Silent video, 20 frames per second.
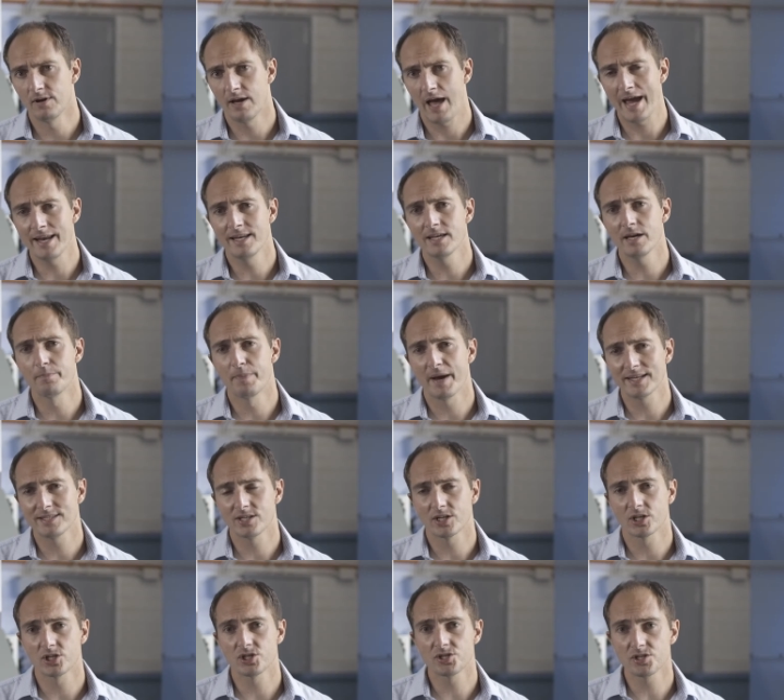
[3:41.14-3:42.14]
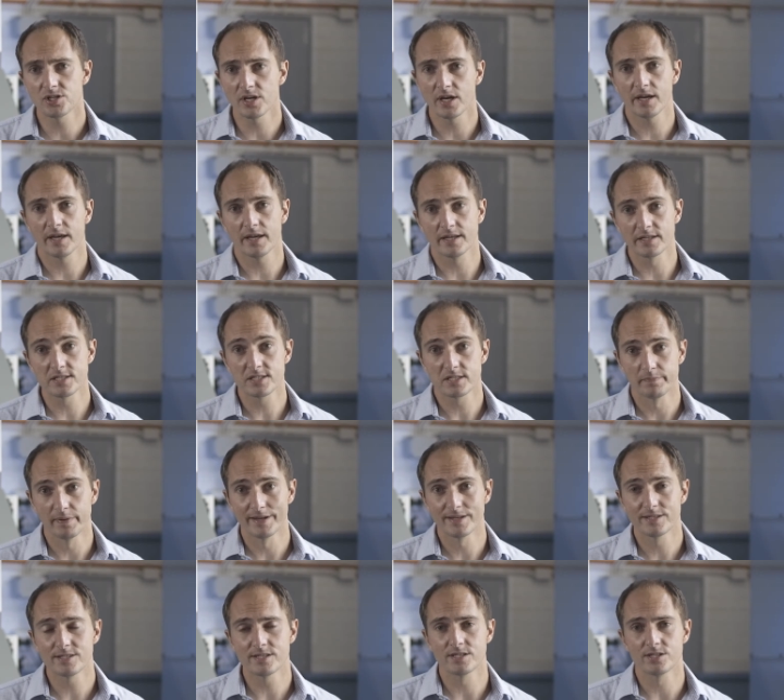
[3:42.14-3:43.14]
adiabatic shear
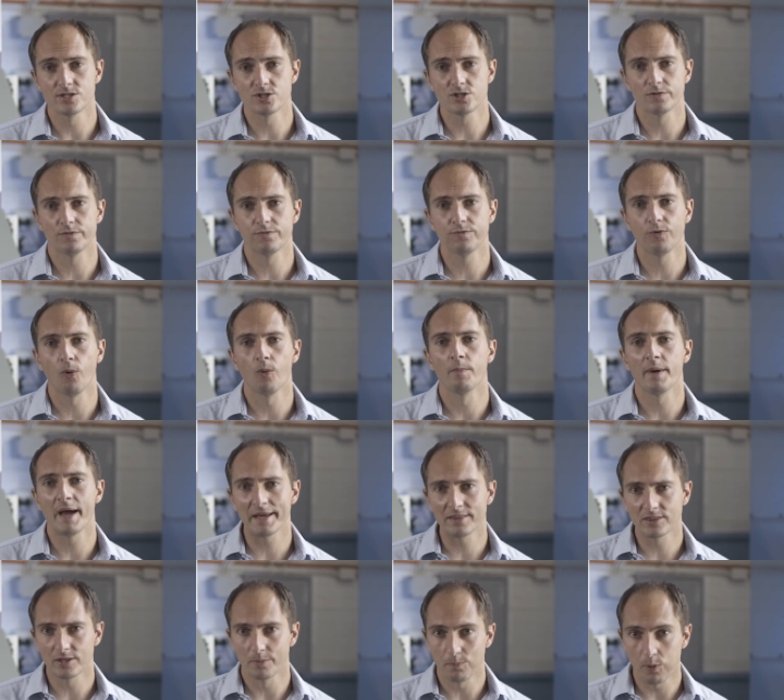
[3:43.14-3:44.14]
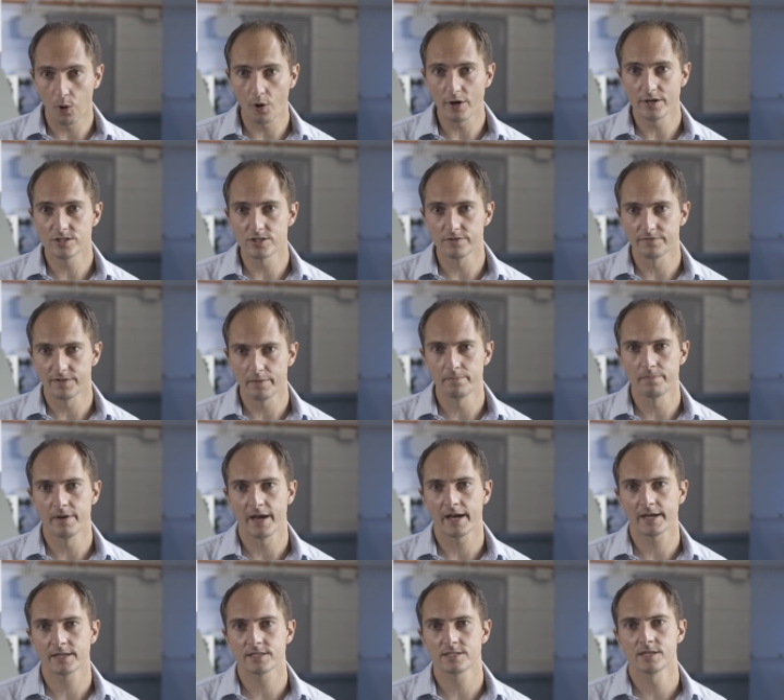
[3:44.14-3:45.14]
instabilities to form at the point of
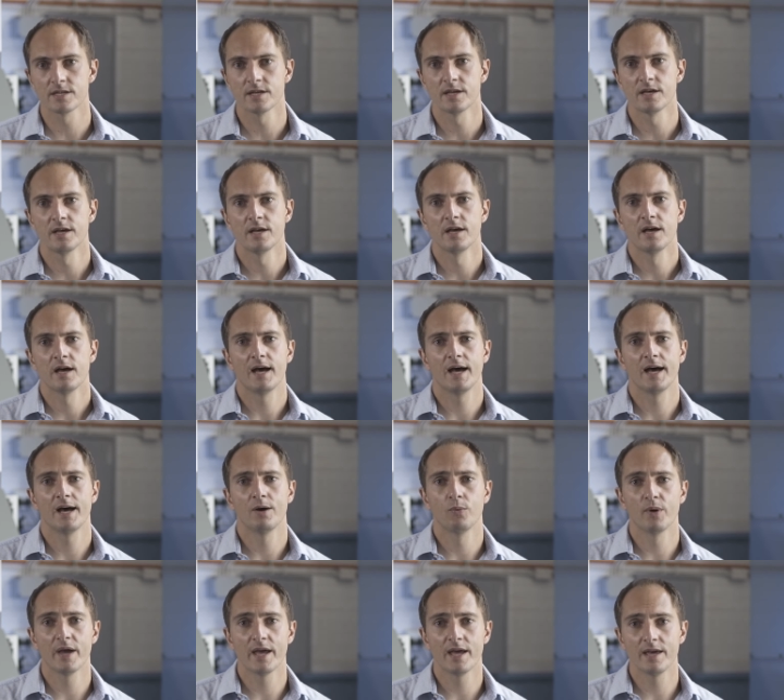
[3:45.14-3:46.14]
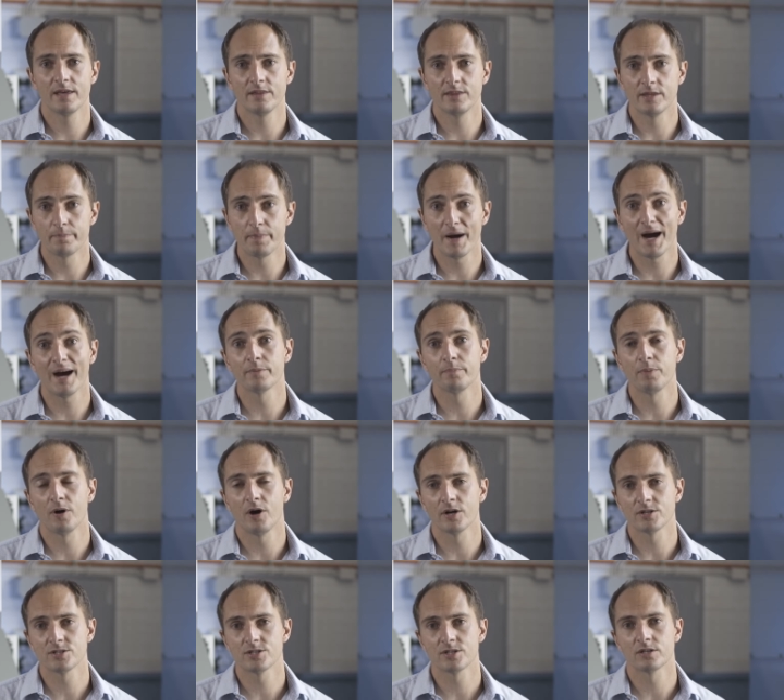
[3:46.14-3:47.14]
impact uh, where the powder
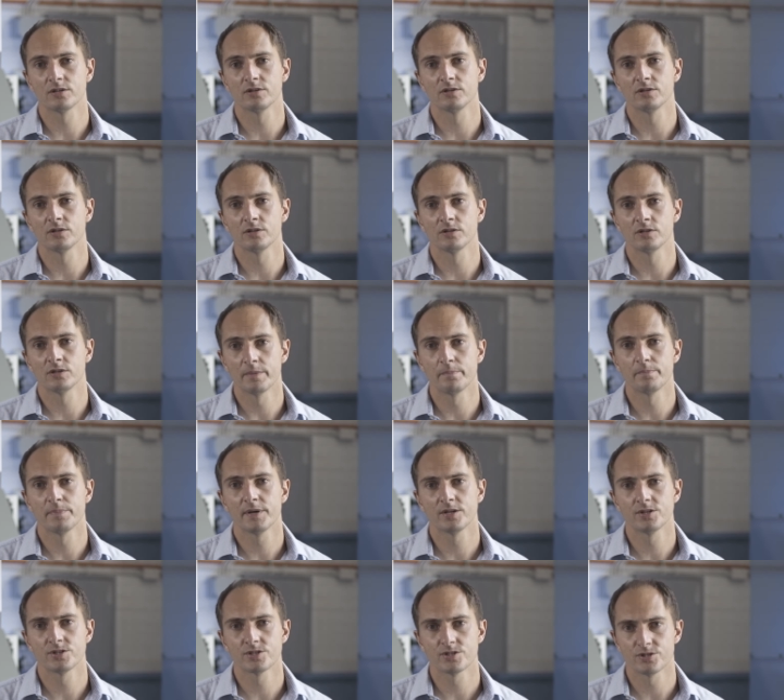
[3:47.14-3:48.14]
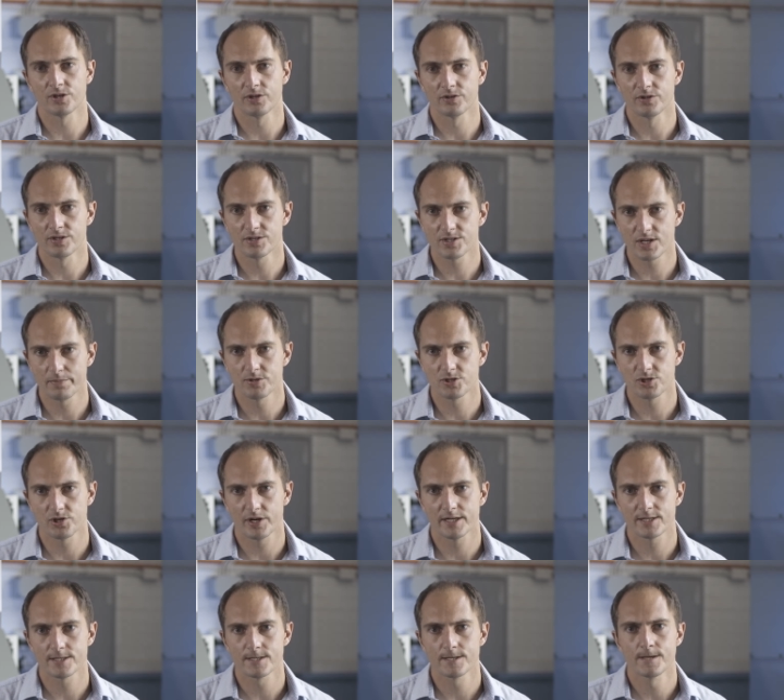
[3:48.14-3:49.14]
particle impinges on the
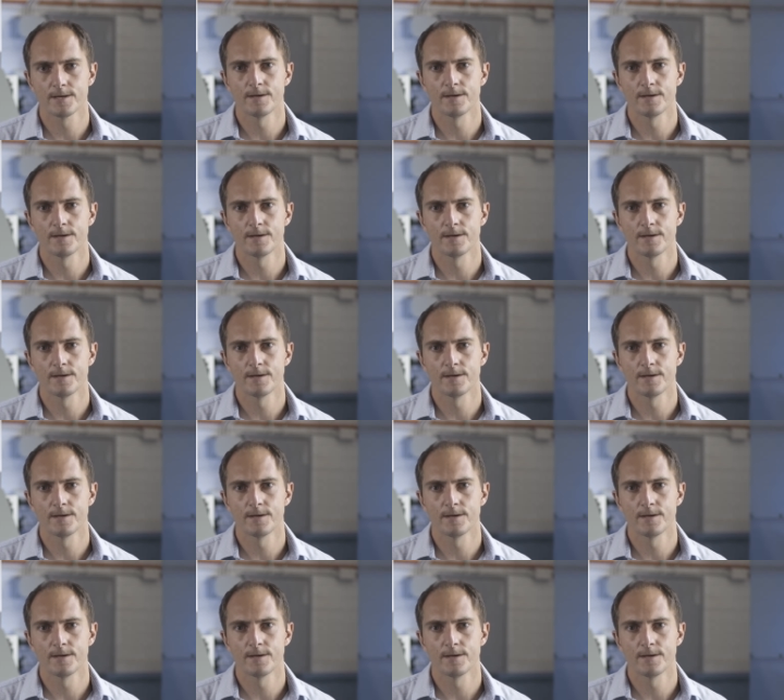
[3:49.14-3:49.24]
substrate.